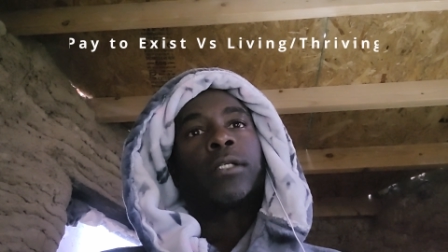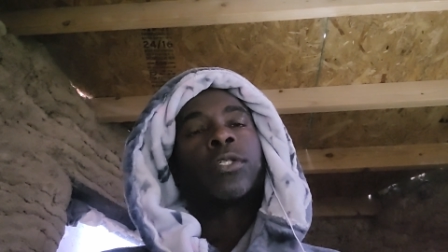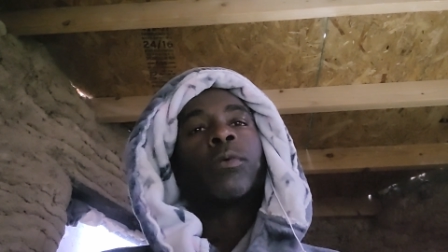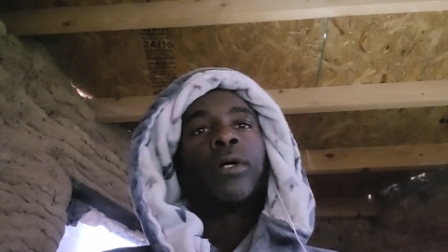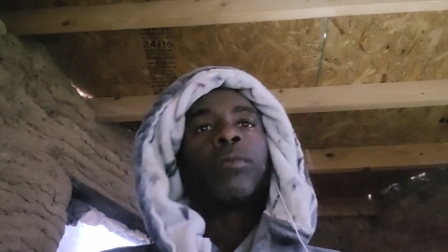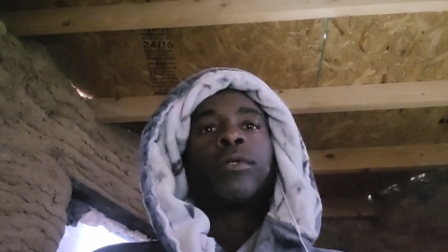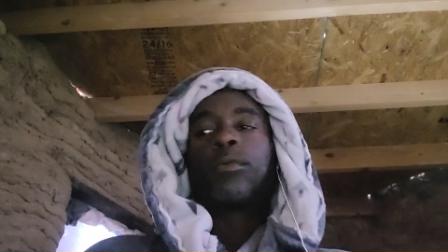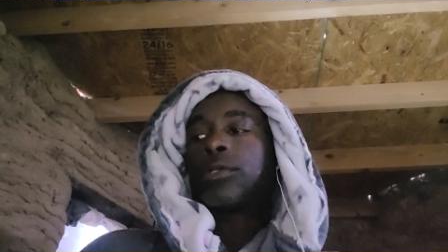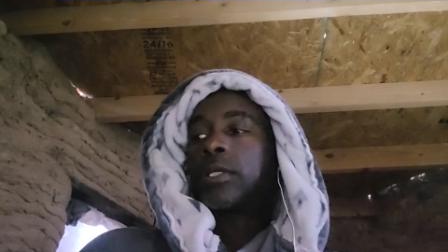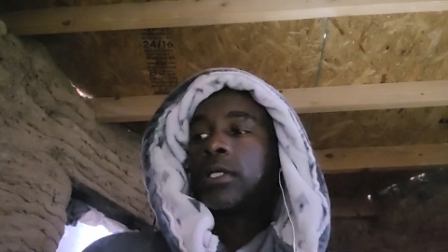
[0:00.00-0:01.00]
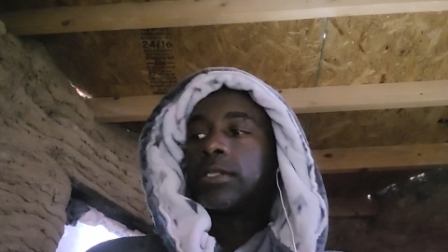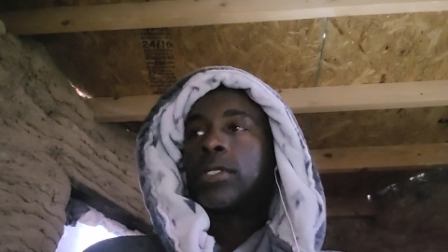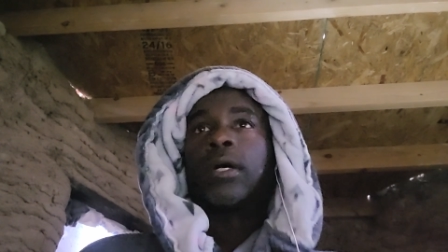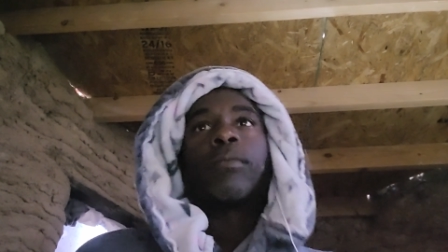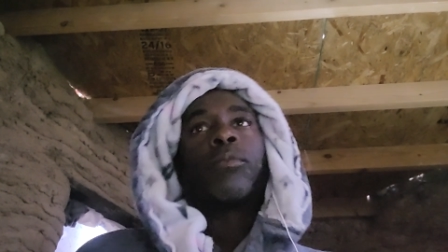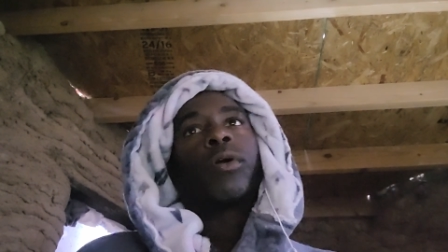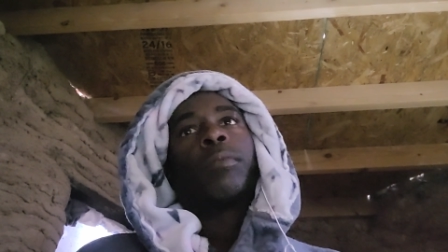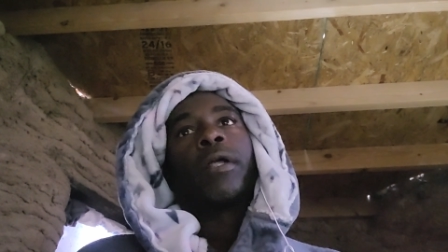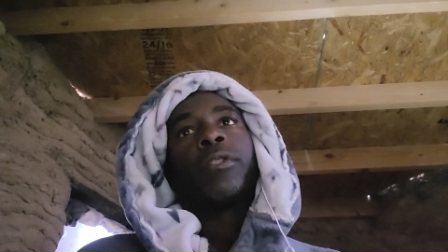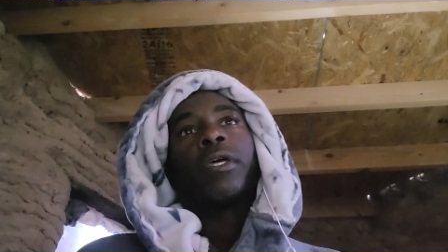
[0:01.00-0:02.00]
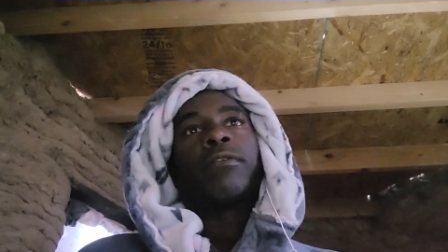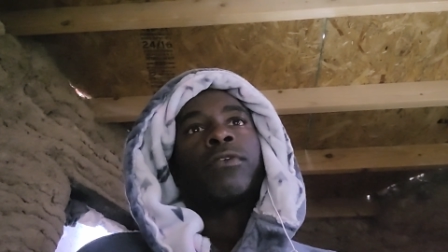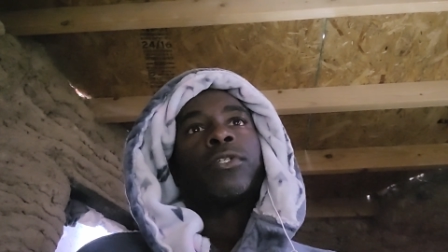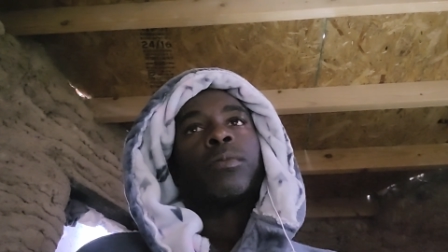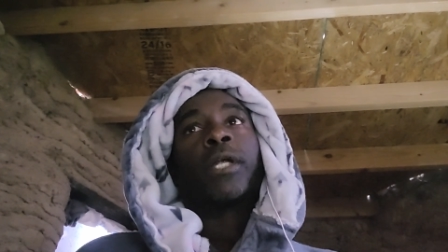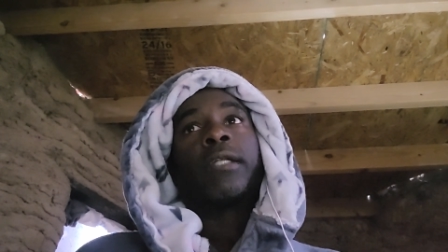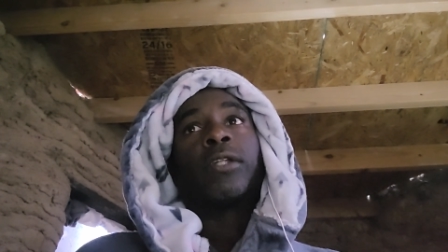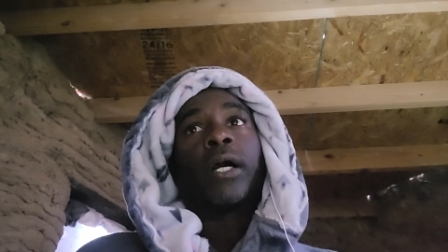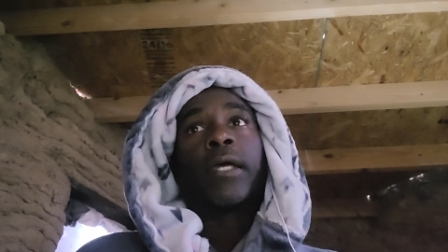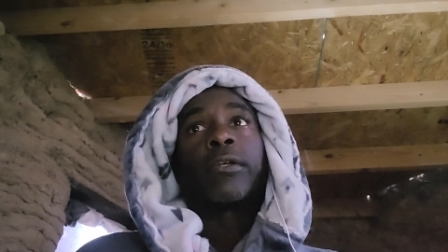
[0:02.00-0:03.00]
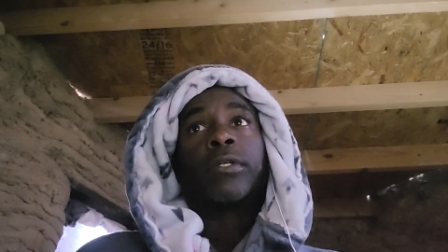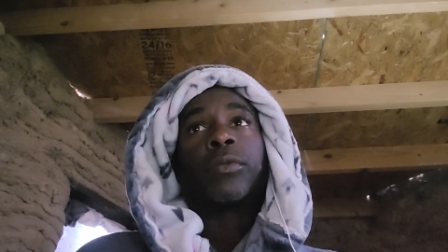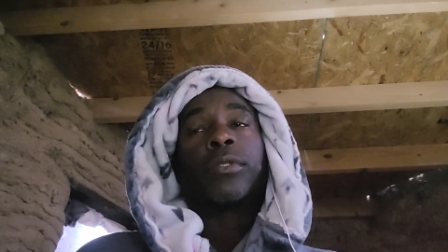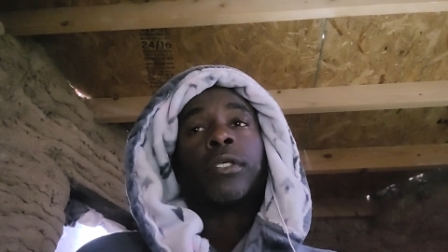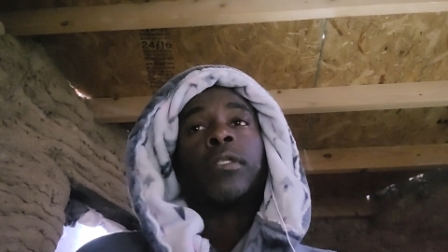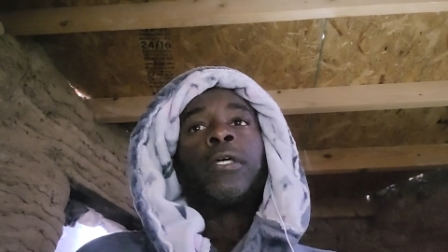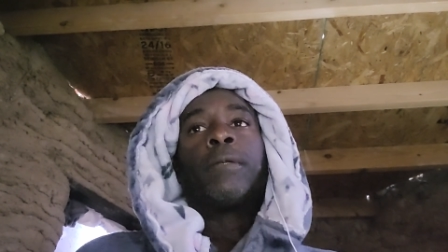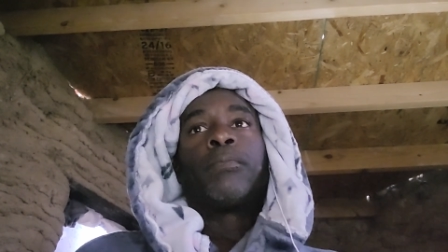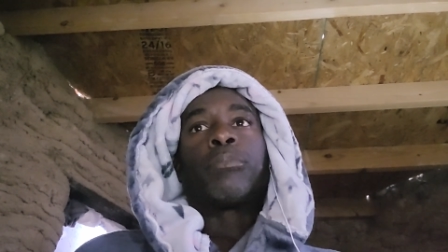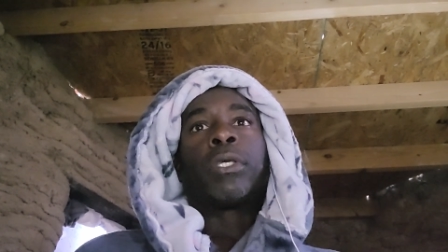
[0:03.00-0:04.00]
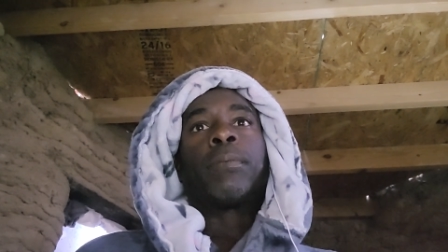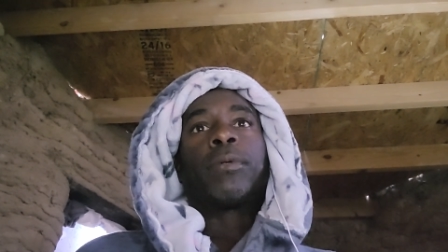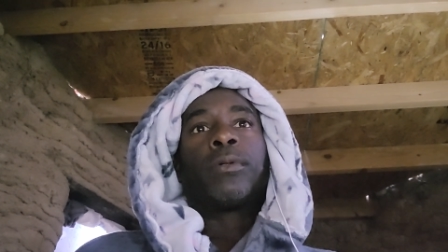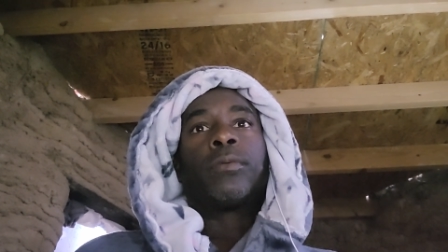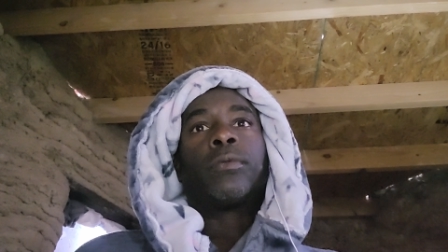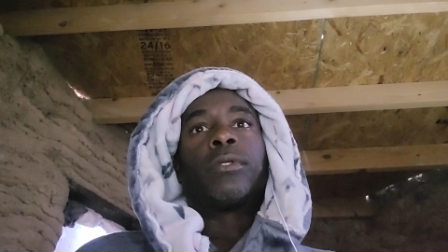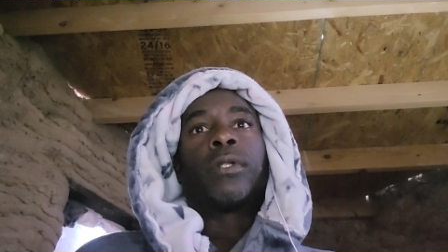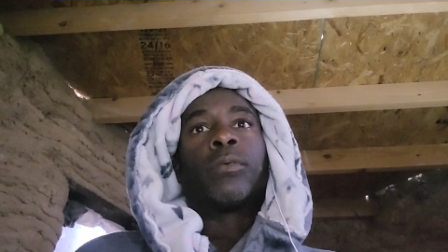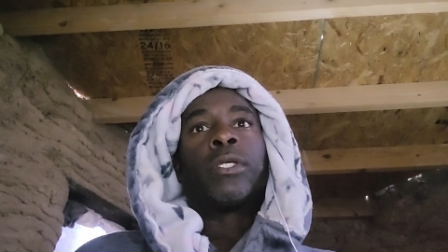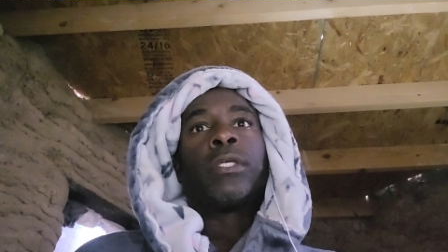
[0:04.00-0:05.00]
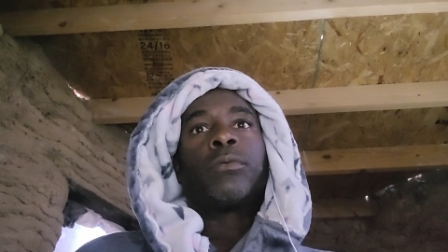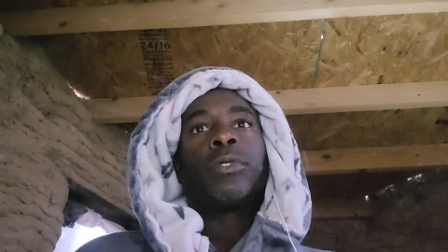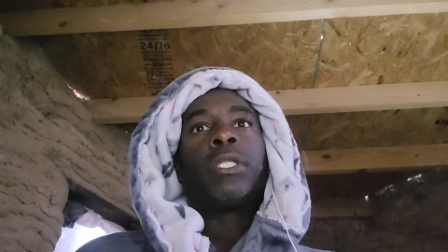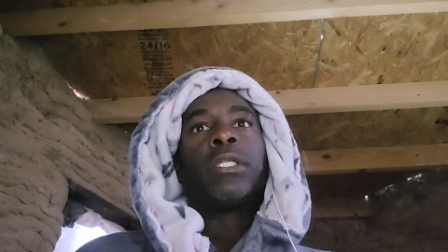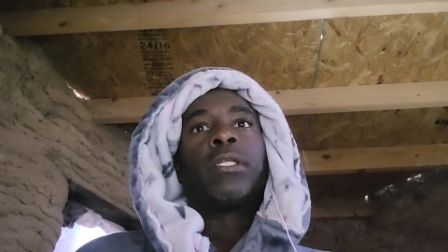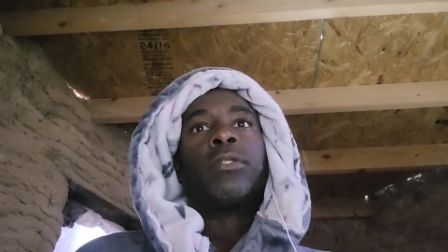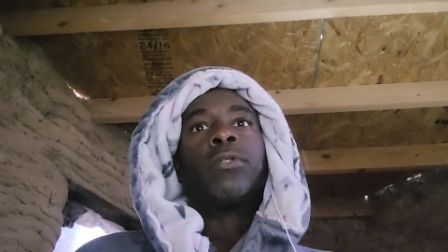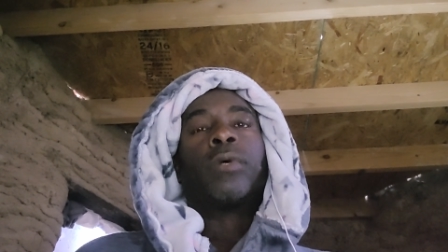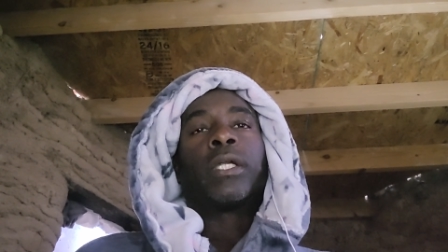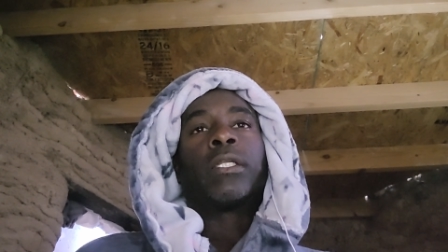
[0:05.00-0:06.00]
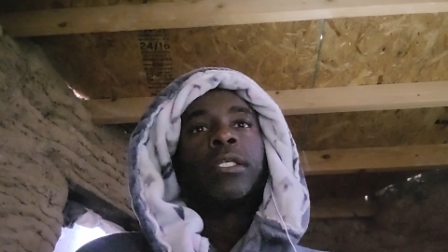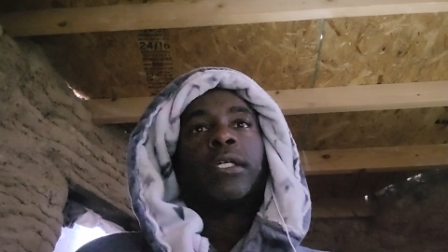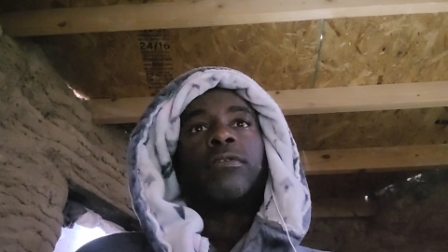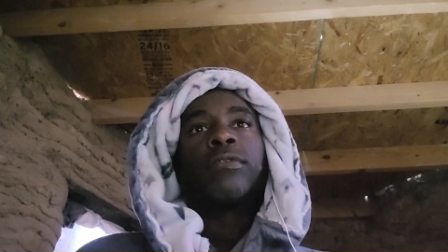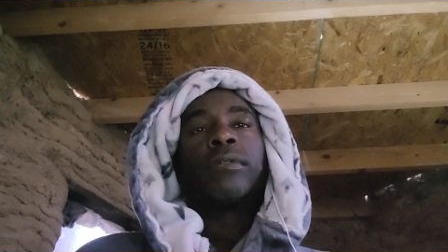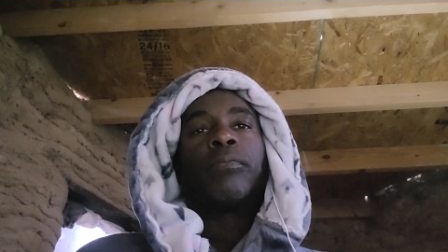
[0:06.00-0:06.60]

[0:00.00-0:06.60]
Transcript: So we'll certainly talk more about that in the future. But I agree with you that people, we need a new way to live.